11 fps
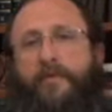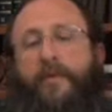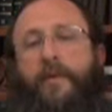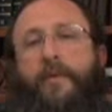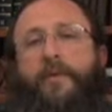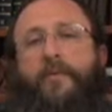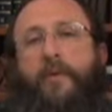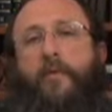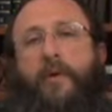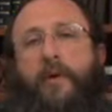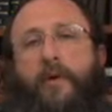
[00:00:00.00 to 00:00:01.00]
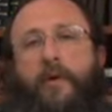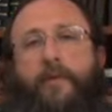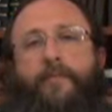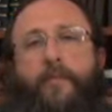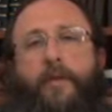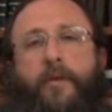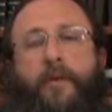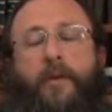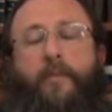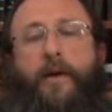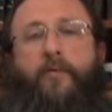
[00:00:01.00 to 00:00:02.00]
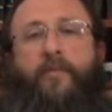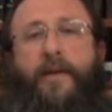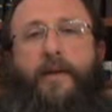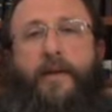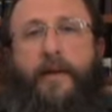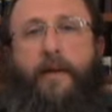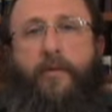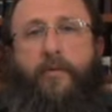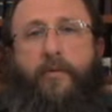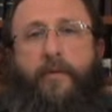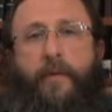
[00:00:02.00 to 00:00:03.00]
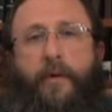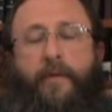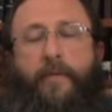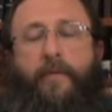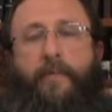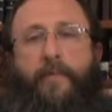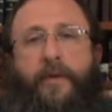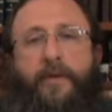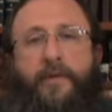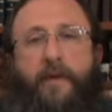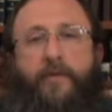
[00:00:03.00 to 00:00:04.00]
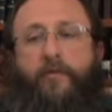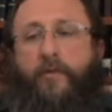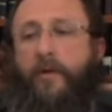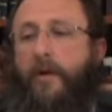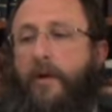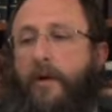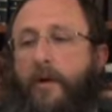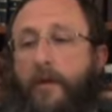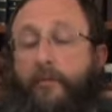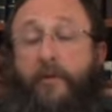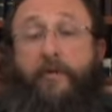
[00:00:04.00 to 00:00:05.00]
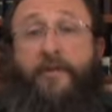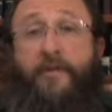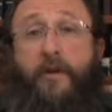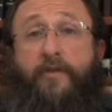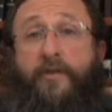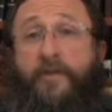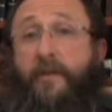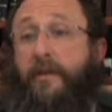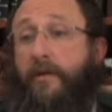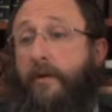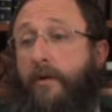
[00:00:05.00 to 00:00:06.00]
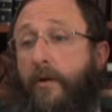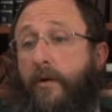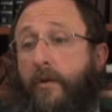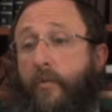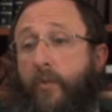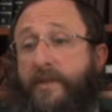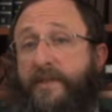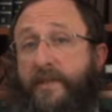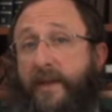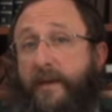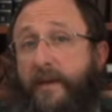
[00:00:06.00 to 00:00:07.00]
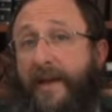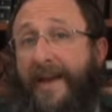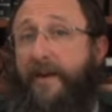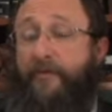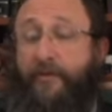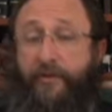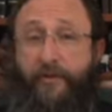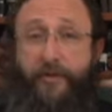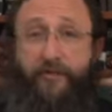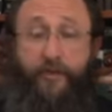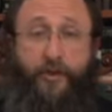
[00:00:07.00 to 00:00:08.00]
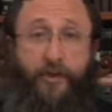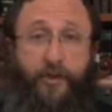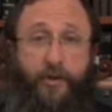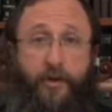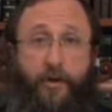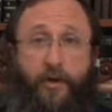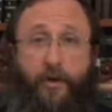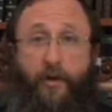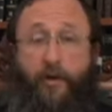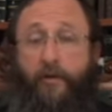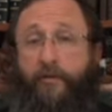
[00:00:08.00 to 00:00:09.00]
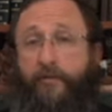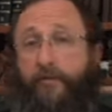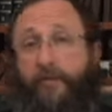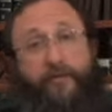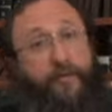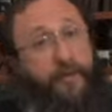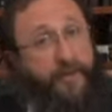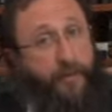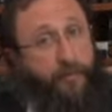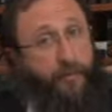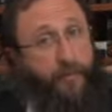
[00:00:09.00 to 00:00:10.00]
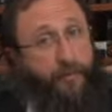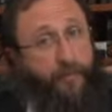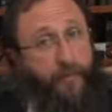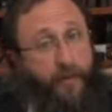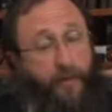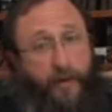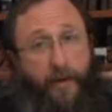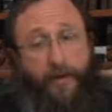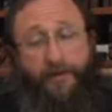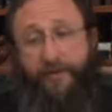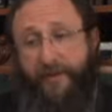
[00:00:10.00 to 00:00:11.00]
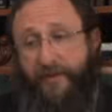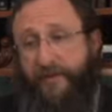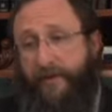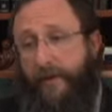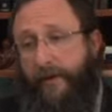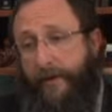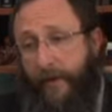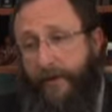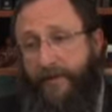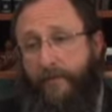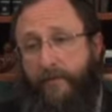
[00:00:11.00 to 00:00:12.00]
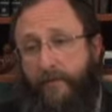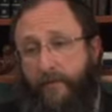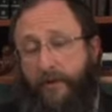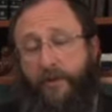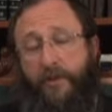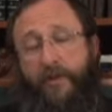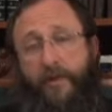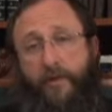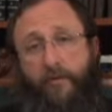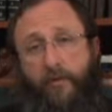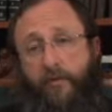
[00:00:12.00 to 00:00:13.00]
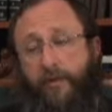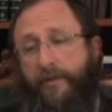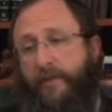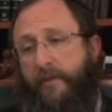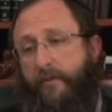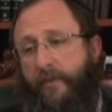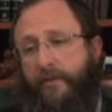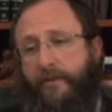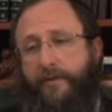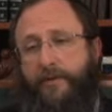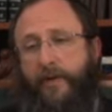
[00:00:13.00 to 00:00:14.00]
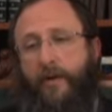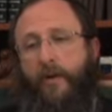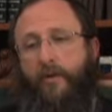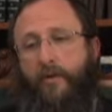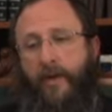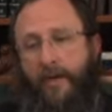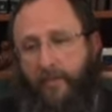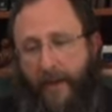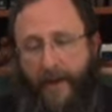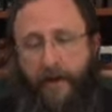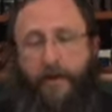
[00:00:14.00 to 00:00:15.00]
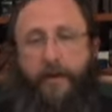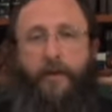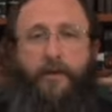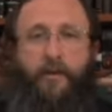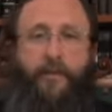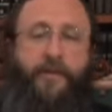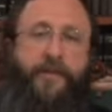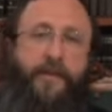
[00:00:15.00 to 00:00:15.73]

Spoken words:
of them is what we are learning about right now, because after all, the prophecy of Ezekiel was stated after the destruction of the First Temple. And so this is a concept of tradition that he records, that the builders who came back to build the